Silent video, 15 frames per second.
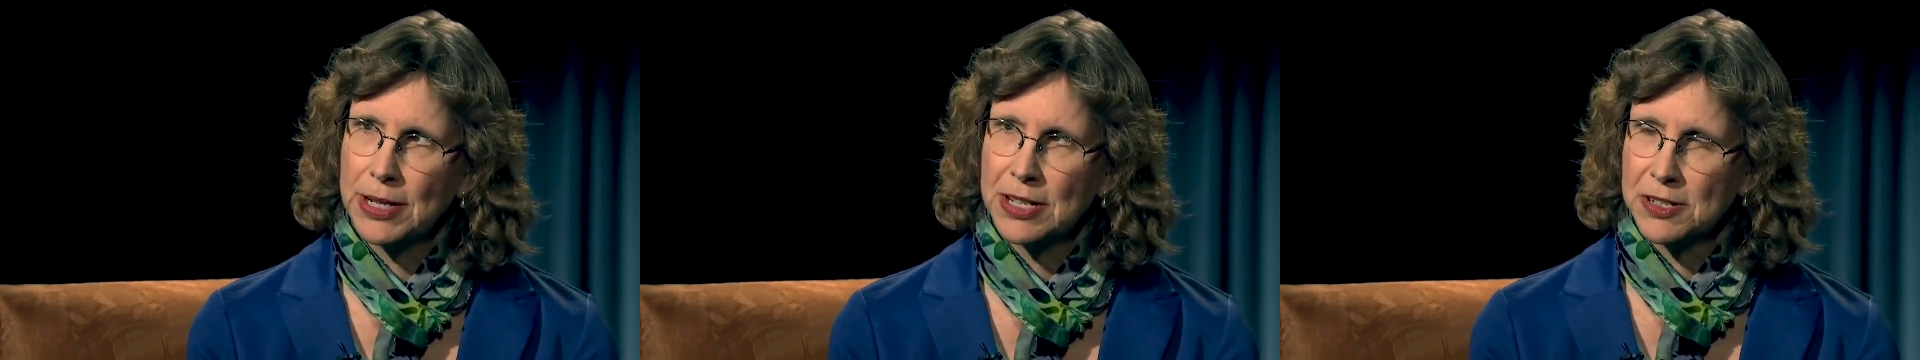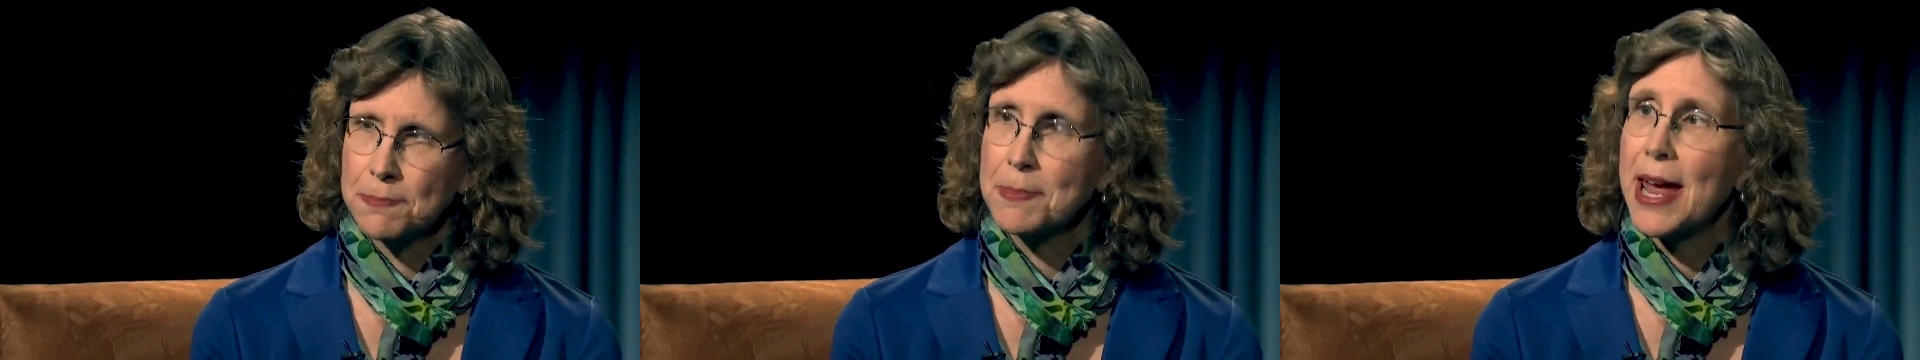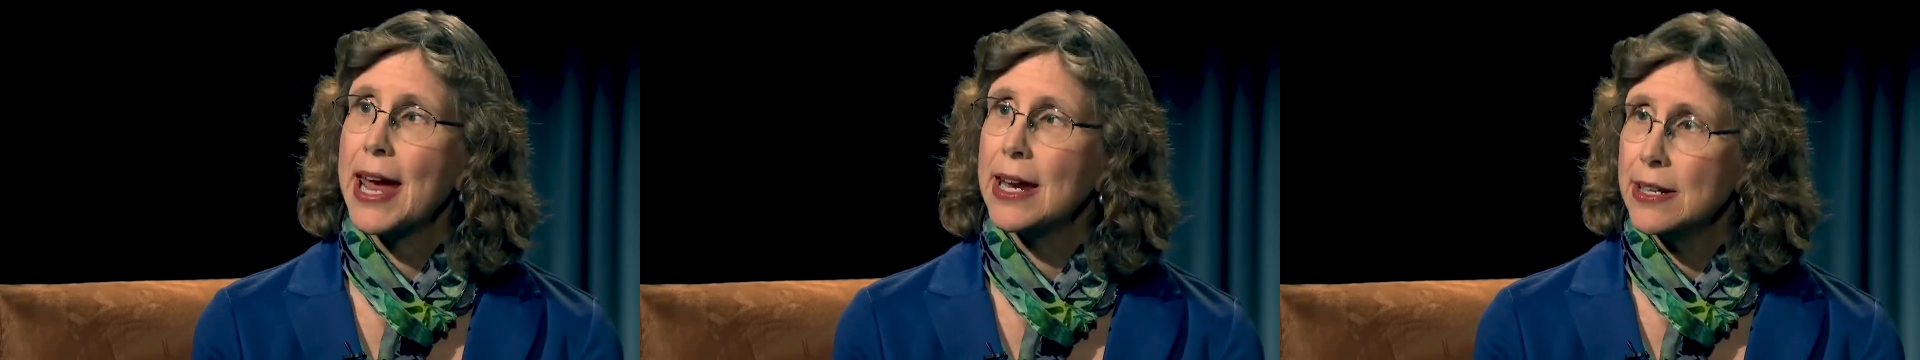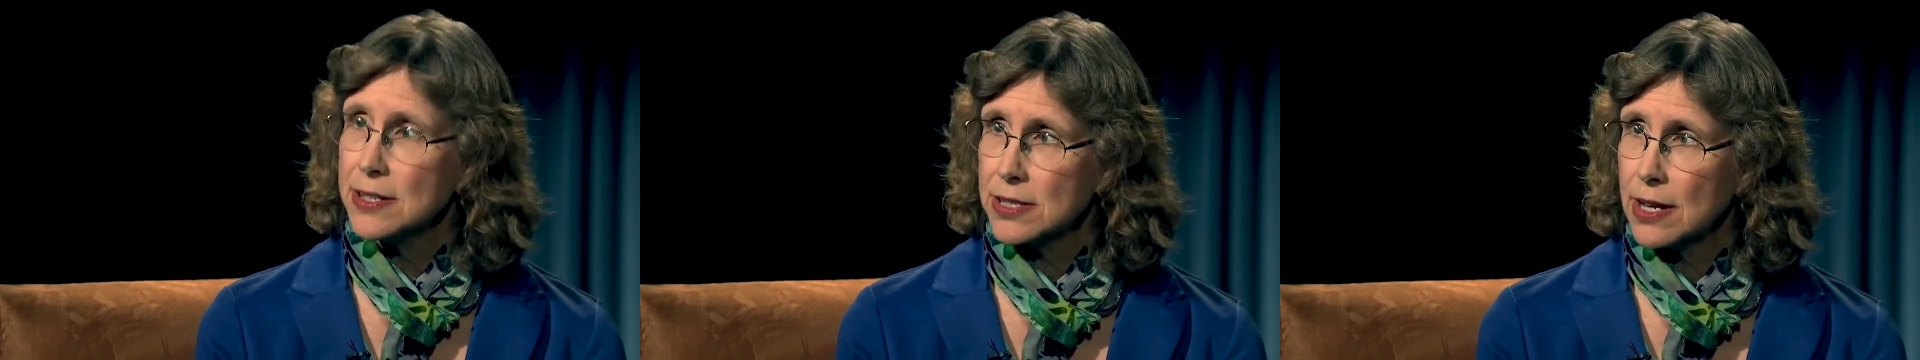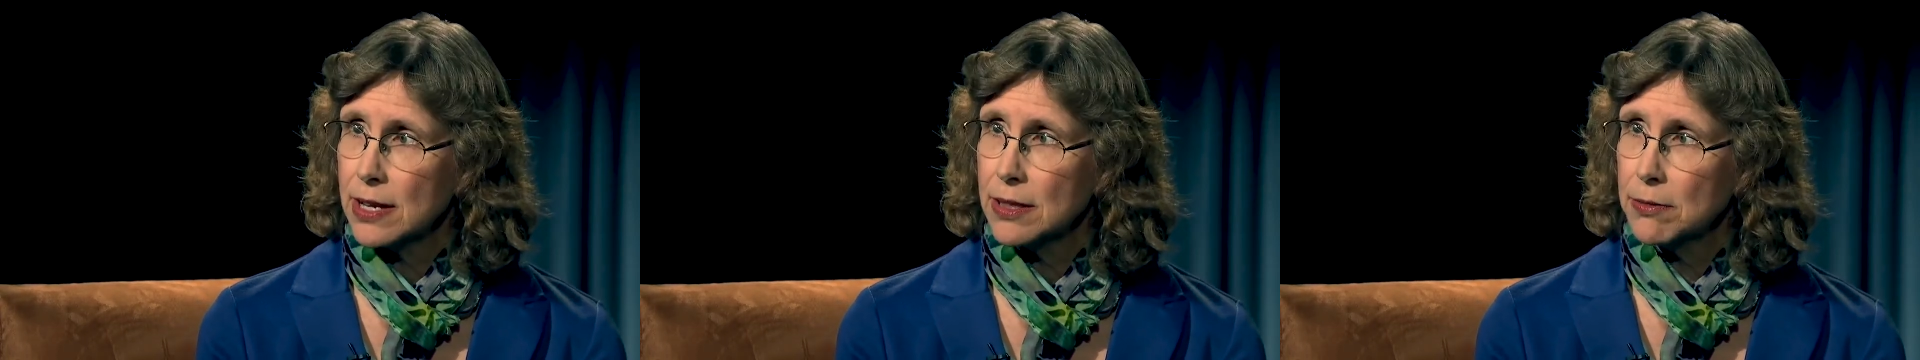is made
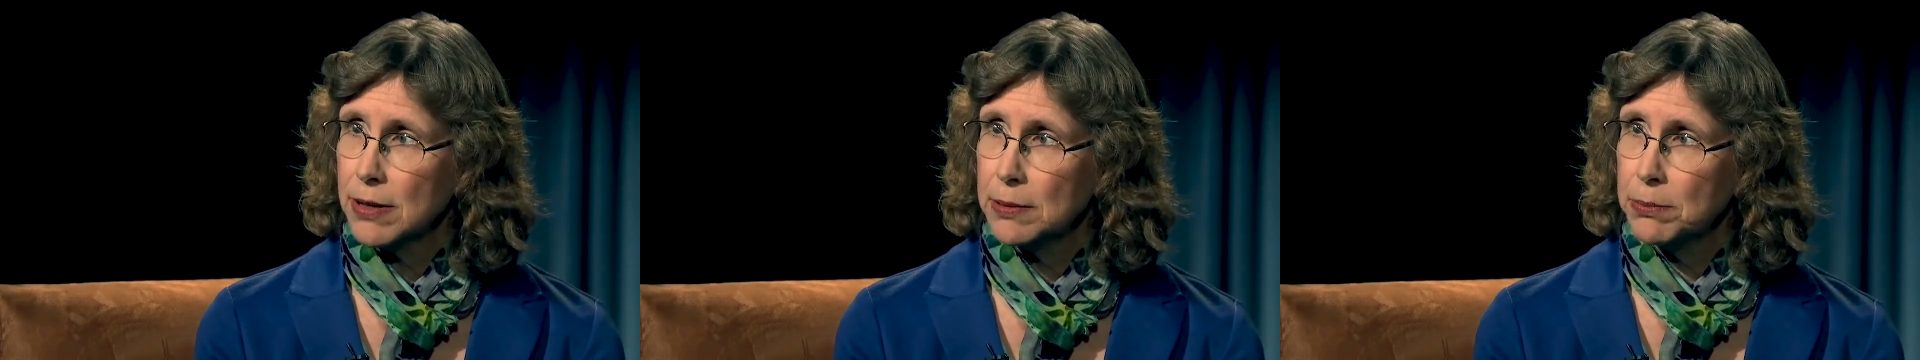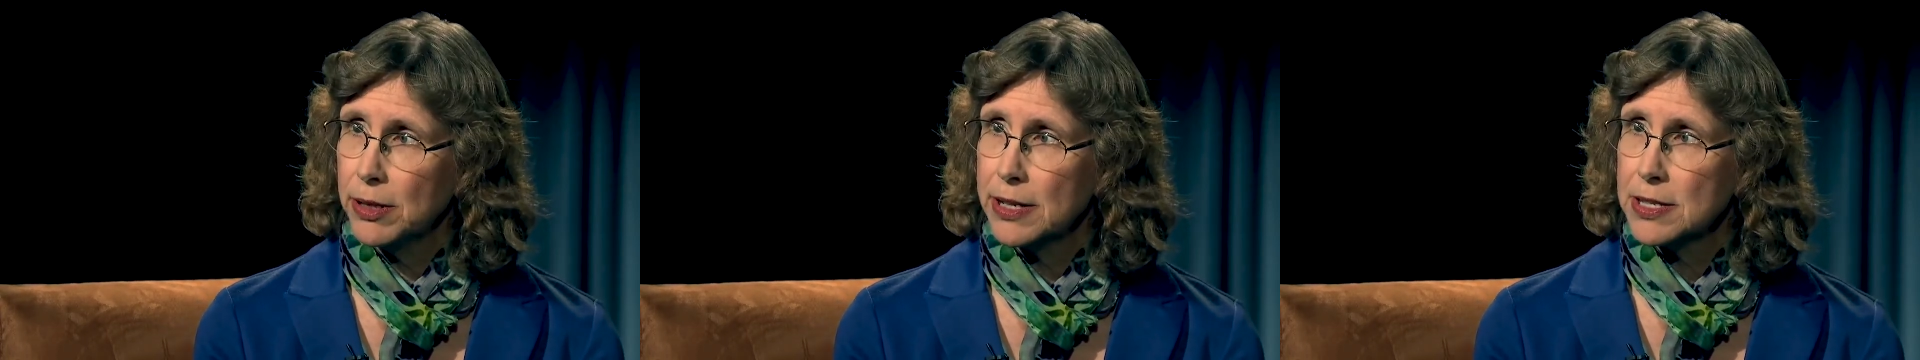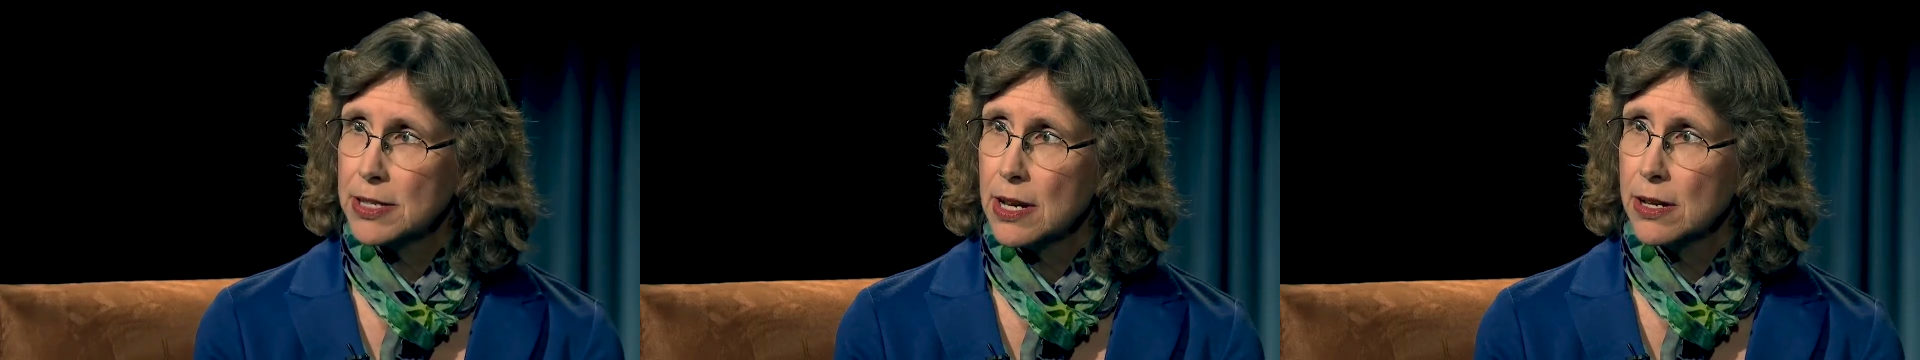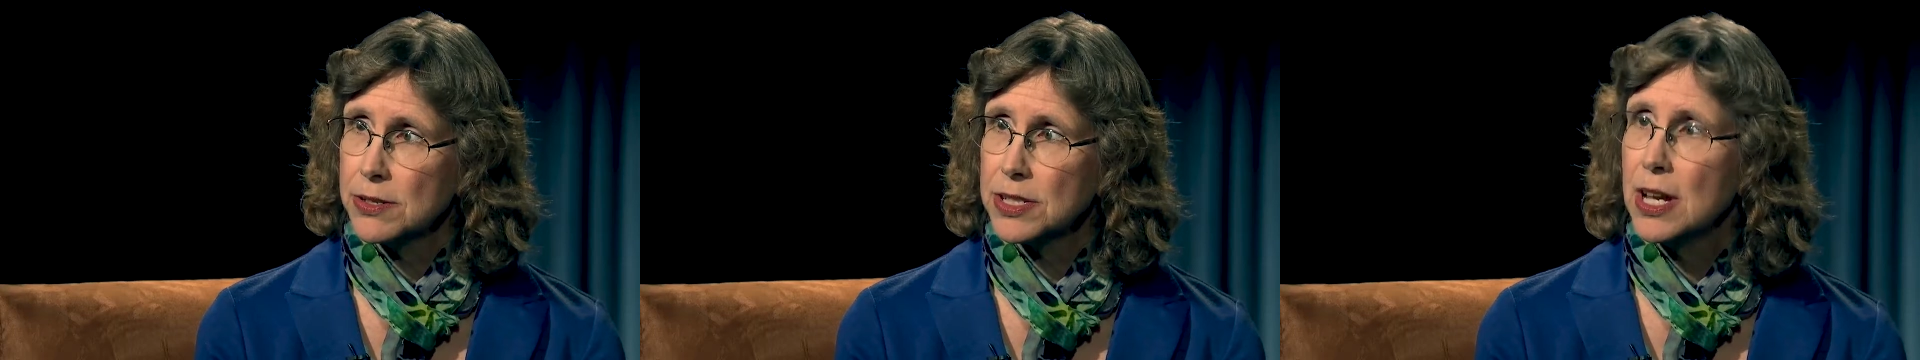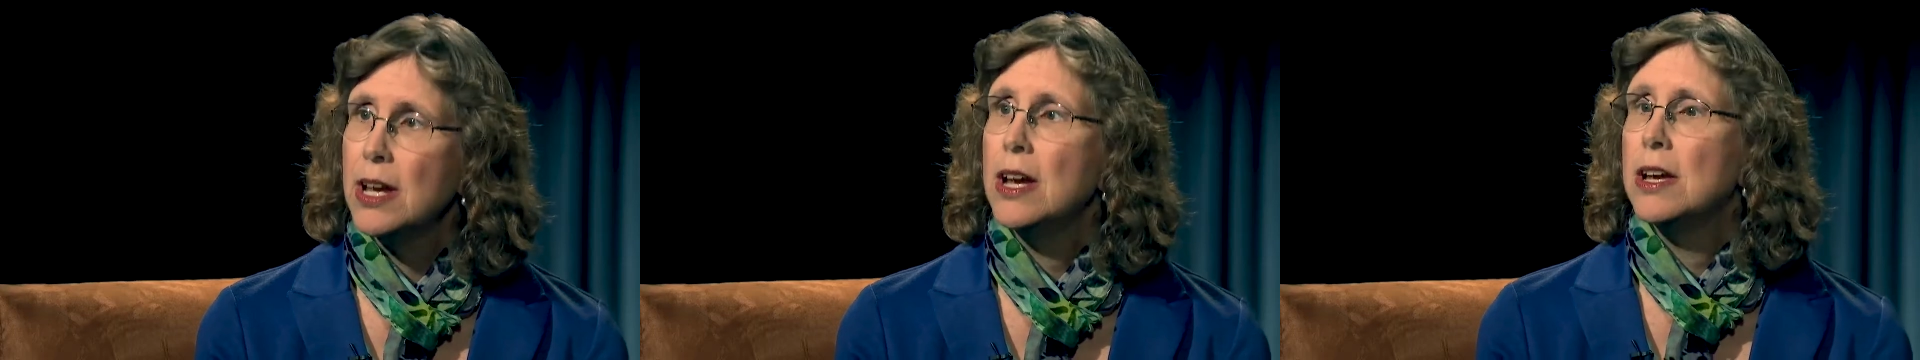inside the red blood cells.
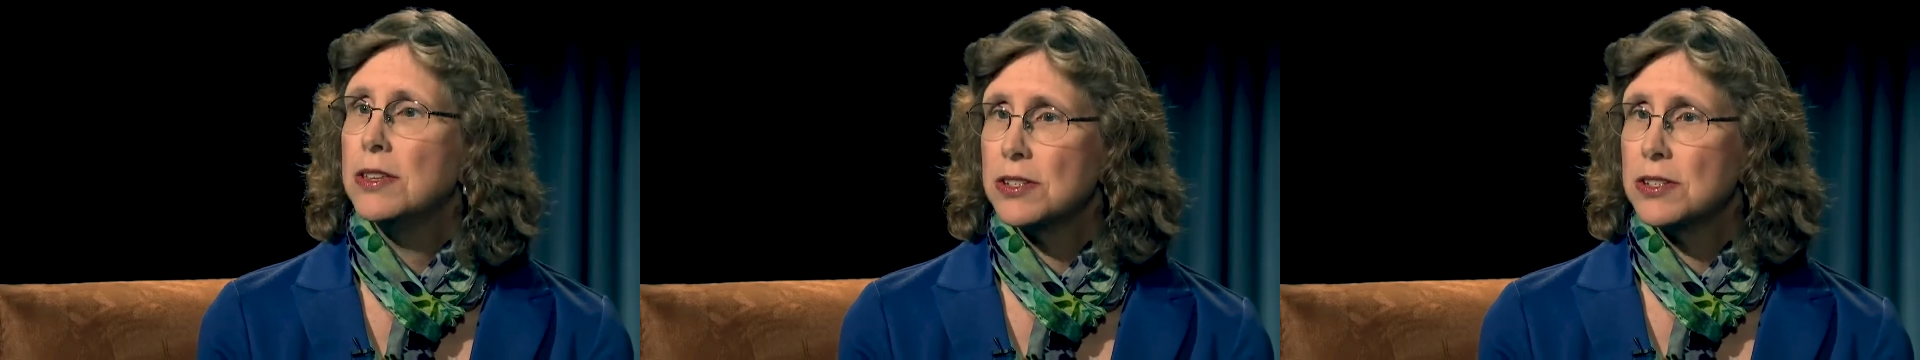Mm -hmm.